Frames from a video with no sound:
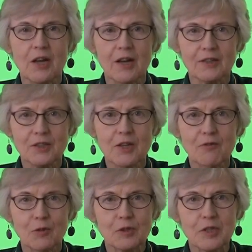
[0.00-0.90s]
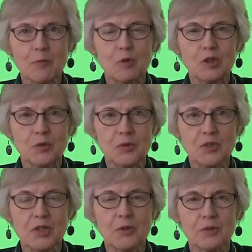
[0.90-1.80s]
asking for someone to
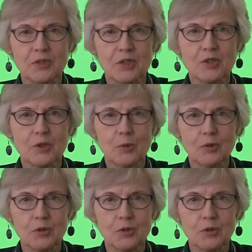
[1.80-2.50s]
see her six year old